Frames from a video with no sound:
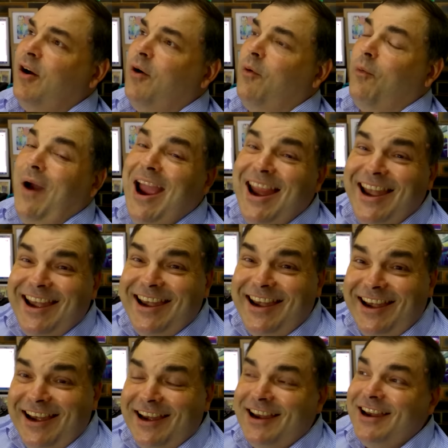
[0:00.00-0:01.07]

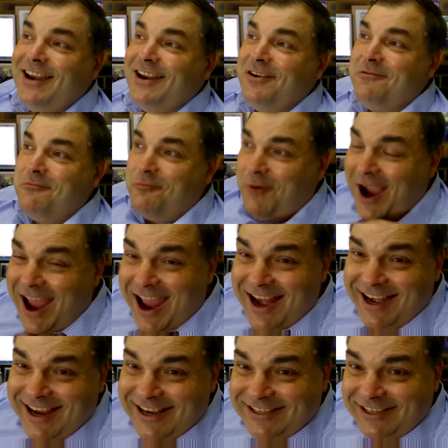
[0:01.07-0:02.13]
When
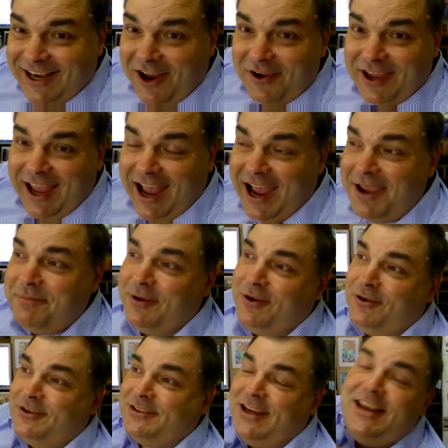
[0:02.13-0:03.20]
is it okay?
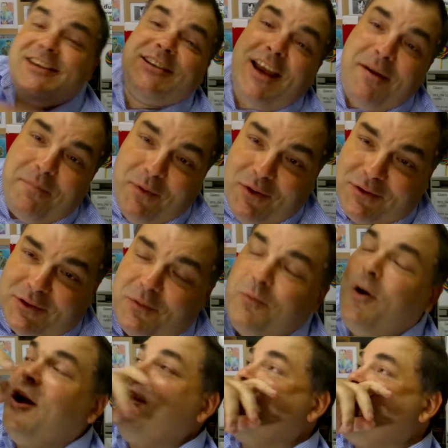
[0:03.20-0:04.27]
Because since I bought the
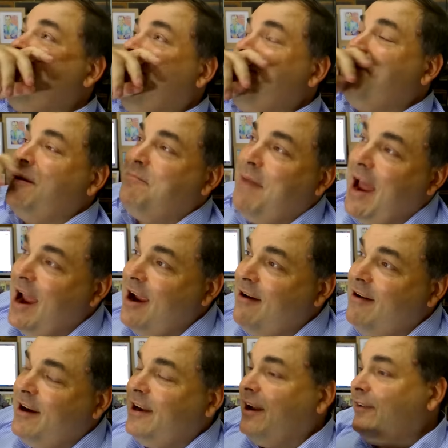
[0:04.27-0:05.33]
watch, I've been
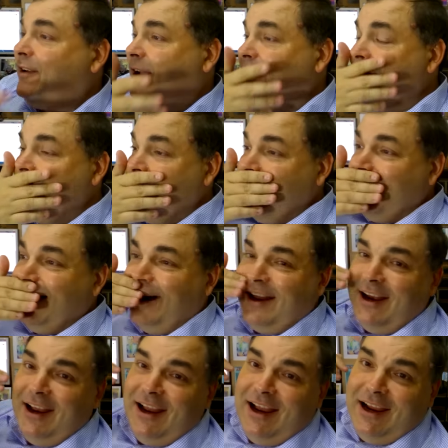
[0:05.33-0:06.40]
married, I've got
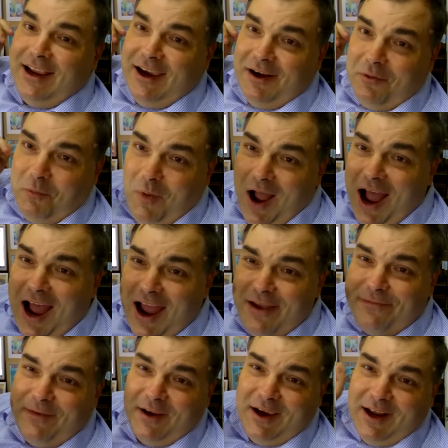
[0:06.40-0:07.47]
a
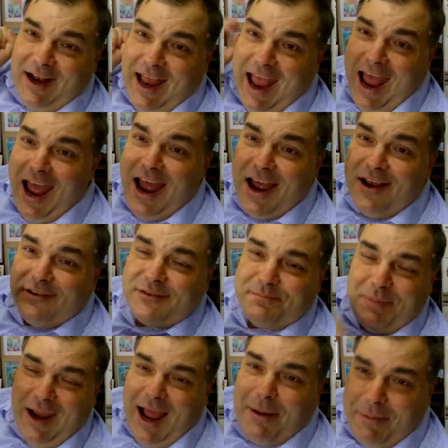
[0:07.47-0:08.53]
wife, I got a house,
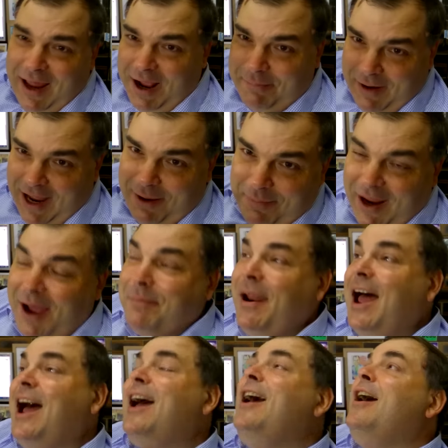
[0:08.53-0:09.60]
blah, blah, blah, blah,
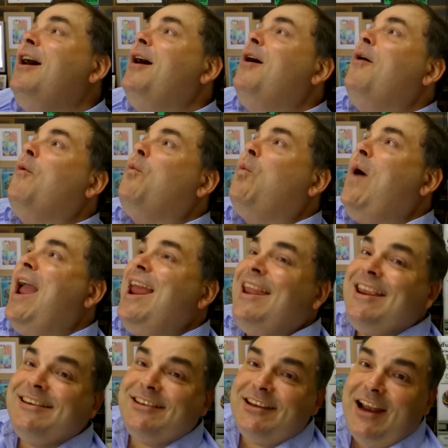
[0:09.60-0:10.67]
blah. When
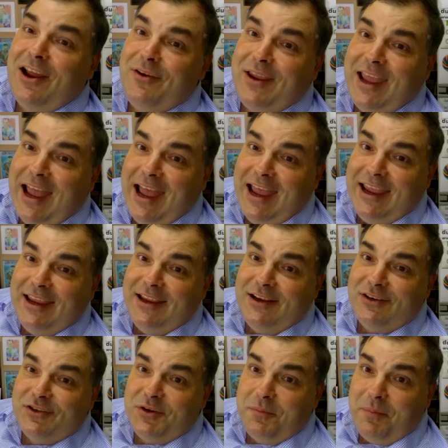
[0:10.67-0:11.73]
is it okay
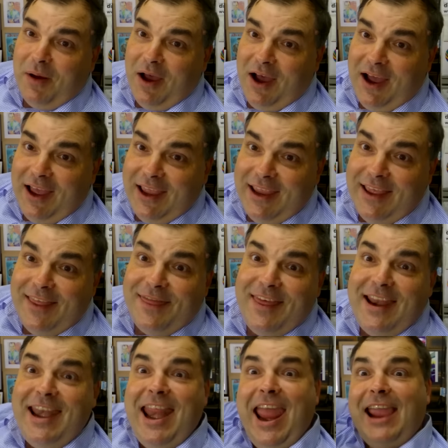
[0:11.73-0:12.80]
to buy the
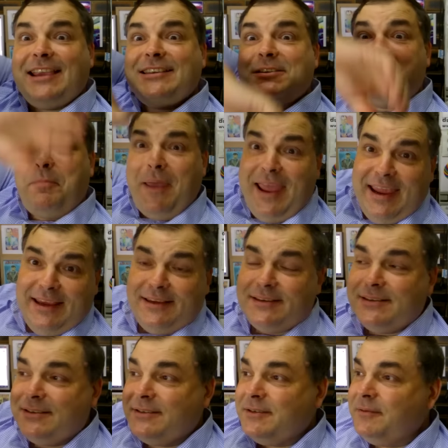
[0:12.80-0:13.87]
next
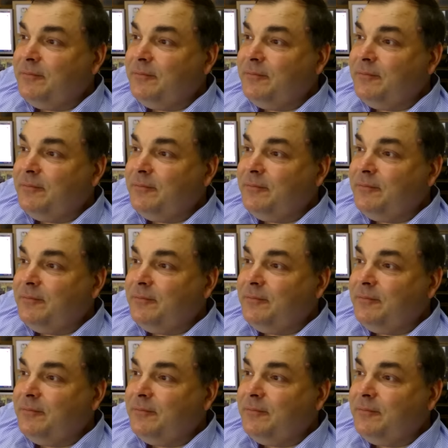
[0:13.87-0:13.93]
piece?